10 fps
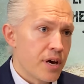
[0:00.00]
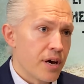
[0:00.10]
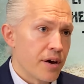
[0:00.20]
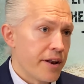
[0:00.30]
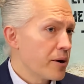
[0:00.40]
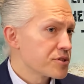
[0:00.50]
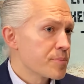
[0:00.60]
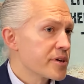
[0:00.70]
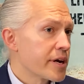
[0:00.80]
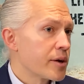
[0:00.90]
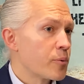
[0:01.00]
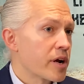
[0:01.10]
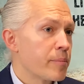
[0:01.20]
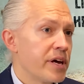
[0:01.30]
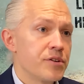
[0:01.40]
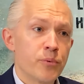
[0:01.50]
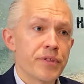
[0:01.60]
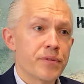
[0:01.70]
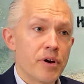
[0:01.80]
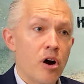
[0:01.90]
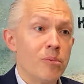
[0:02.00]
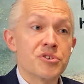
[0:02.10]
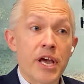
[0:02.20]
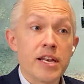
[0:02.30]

Uh, now it's something I can recommend with almost